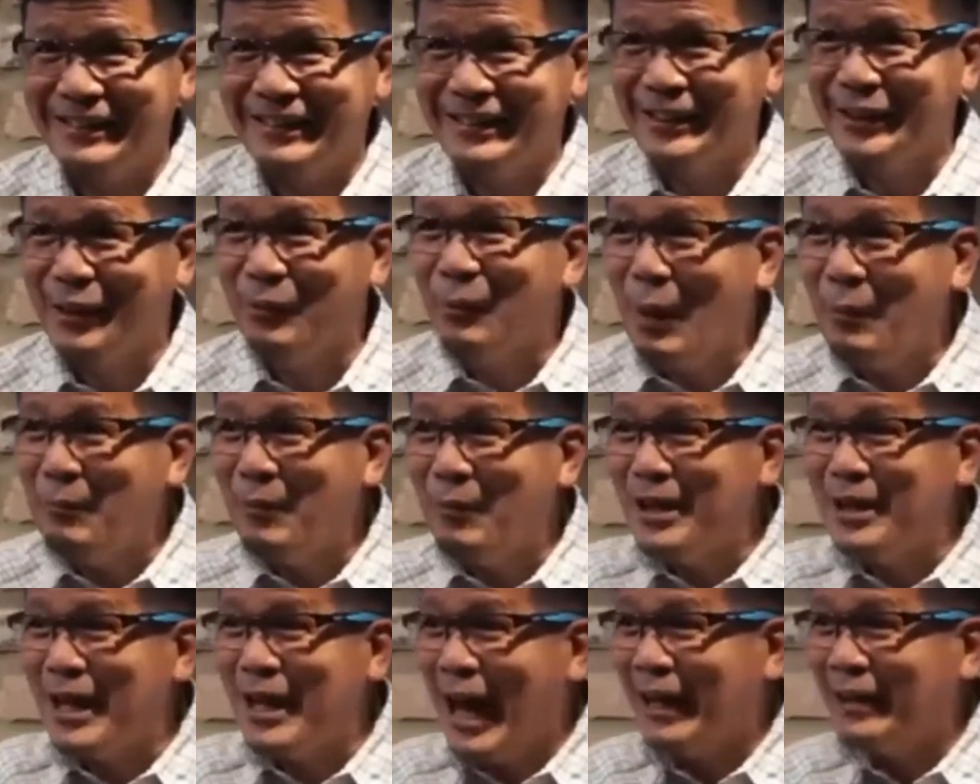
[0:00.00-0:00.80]
Remember
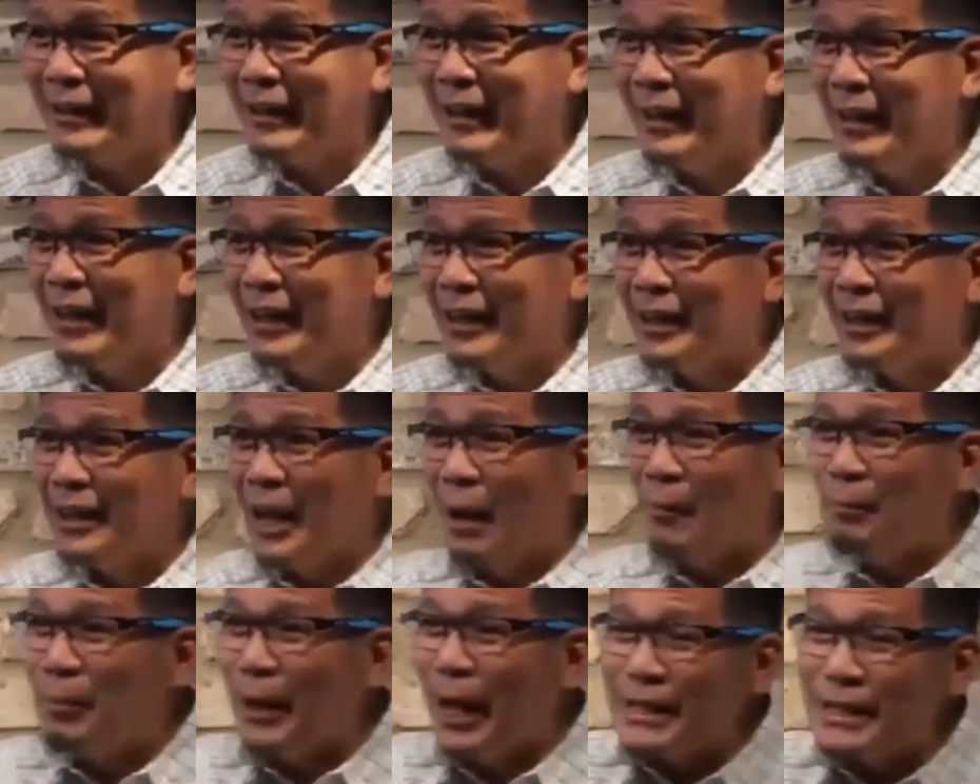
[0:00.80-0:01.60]
that. The
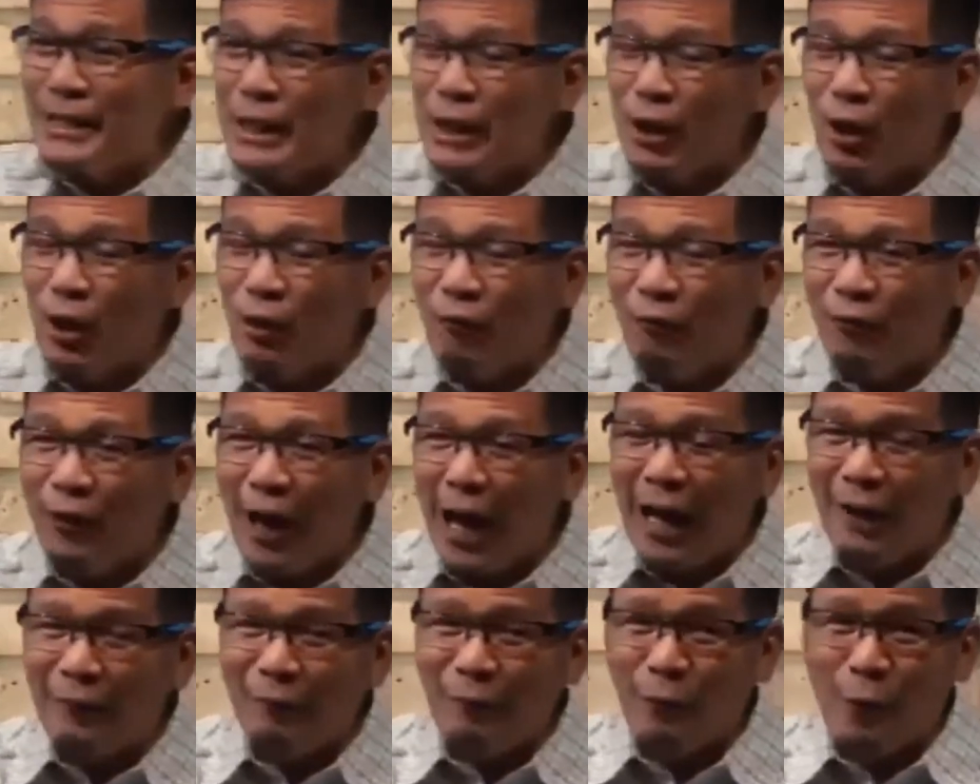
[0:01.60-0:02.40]
blessing of
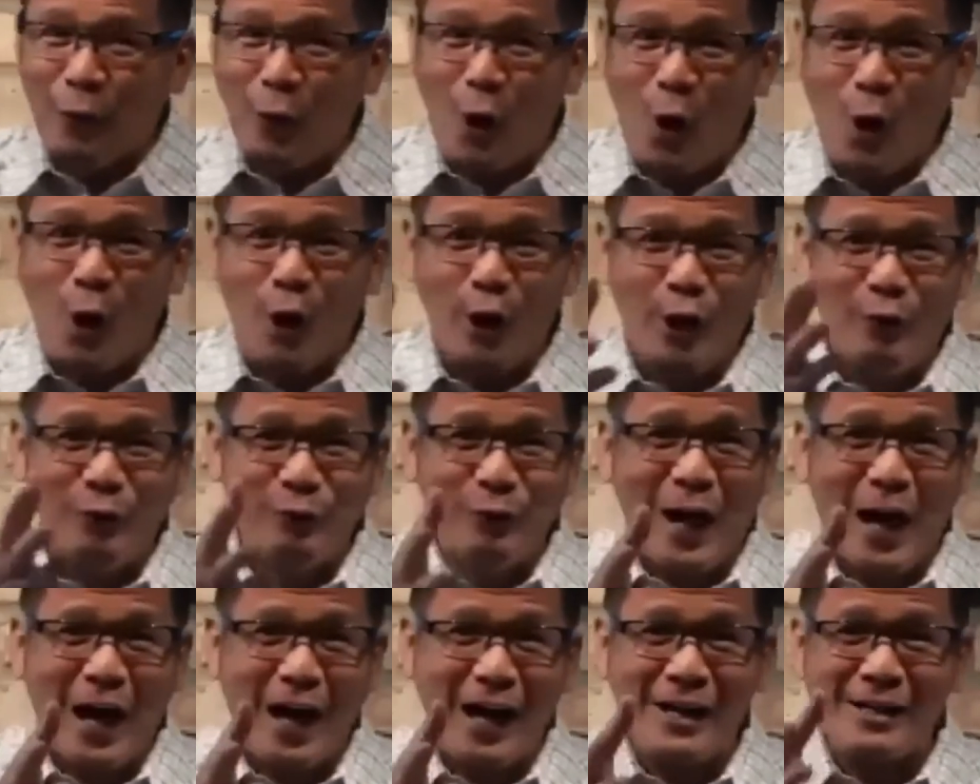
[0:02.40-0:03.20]
God for all of
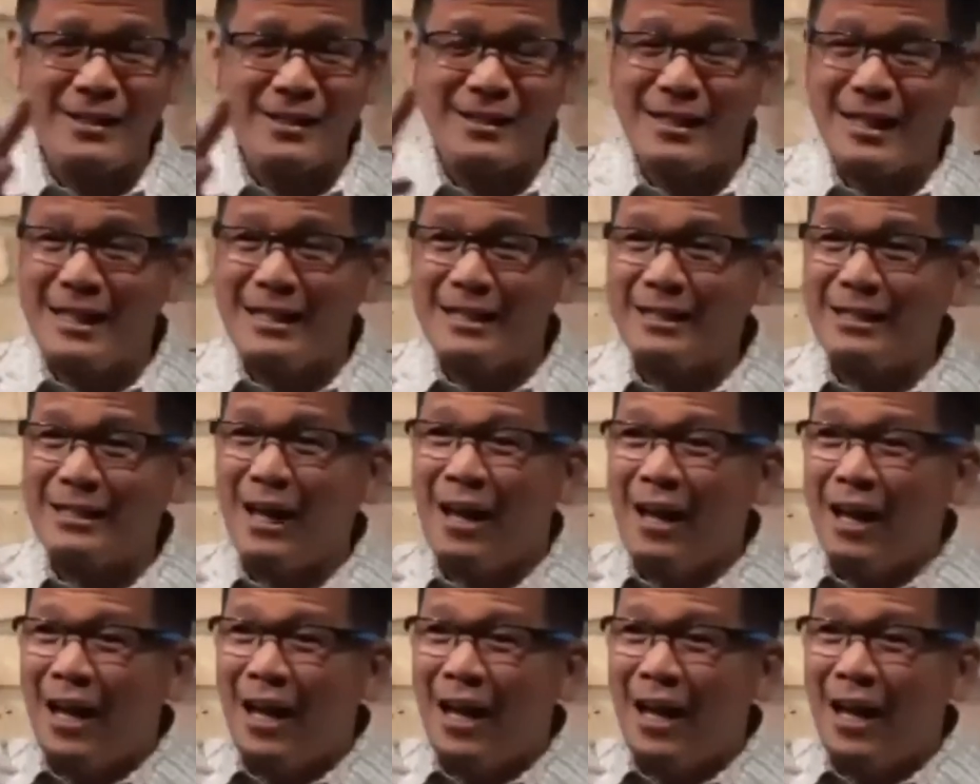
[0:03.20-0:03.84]
us is